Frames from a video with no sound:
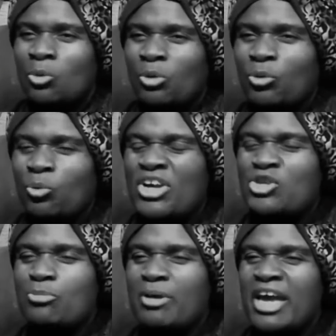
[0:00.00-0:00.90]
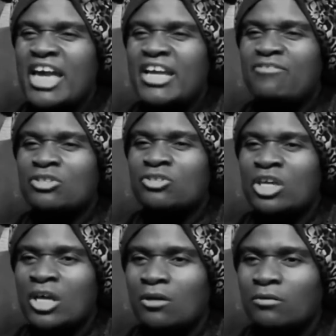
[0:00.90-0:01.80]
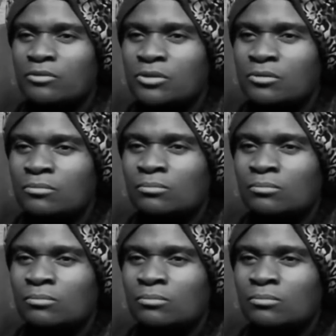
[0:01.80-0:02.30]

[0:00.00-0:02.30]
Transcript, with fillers: with the way you behave yourselves.